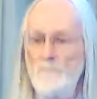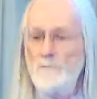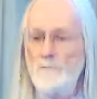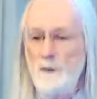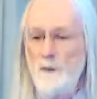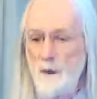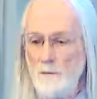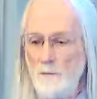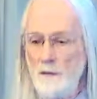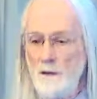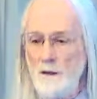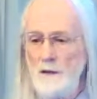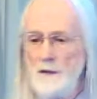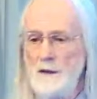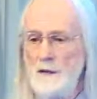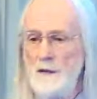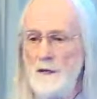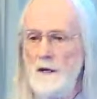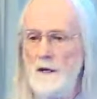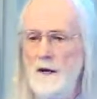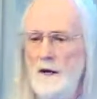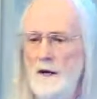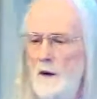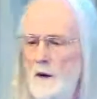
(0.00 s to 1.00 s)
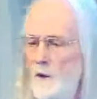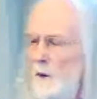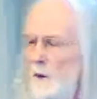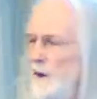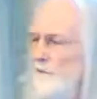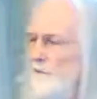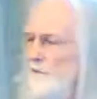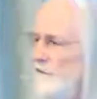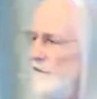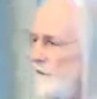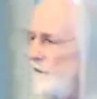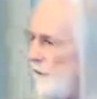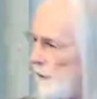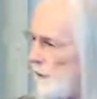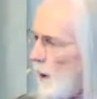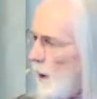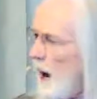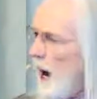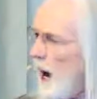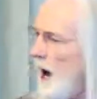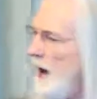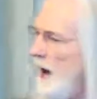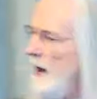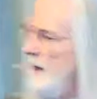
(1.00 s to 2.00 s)
purpose. We
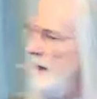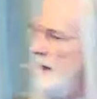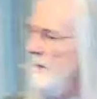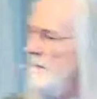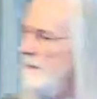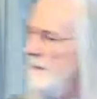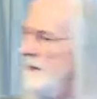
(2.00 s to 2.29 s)
thrive